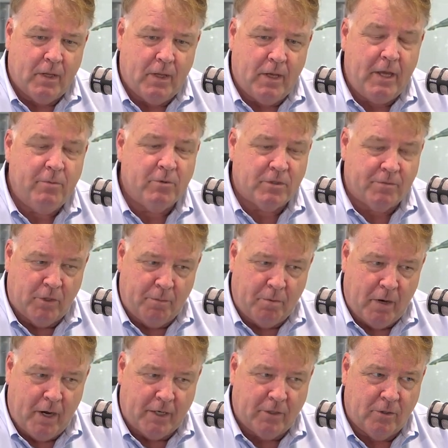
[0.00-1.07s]
He was a very
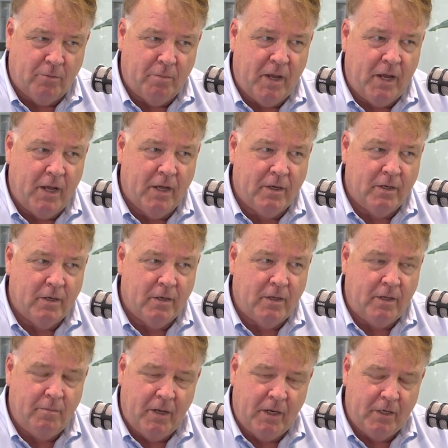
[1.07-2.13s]
practical man.
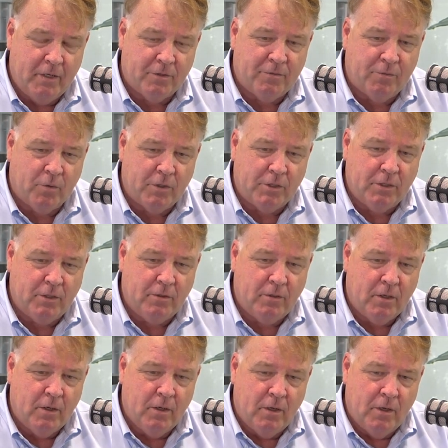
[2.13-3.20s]
He made his fortune
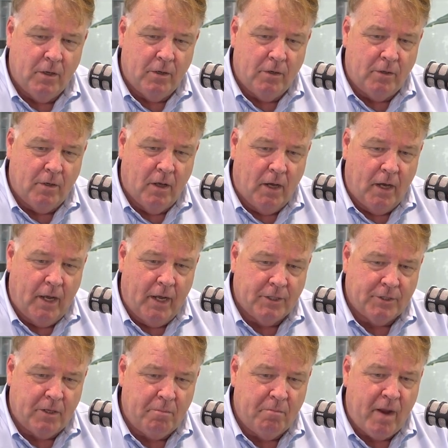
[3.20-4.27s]

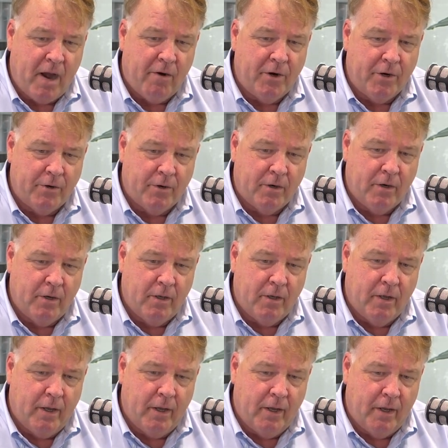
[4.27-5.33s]
as a mariner,
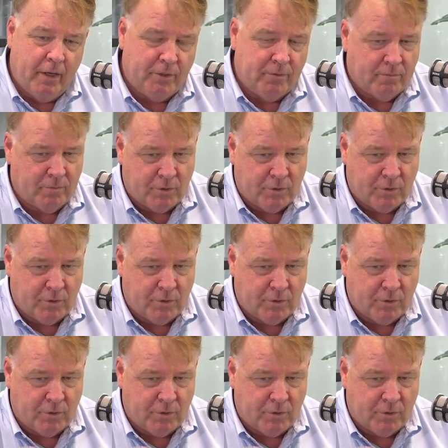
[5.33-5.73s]
a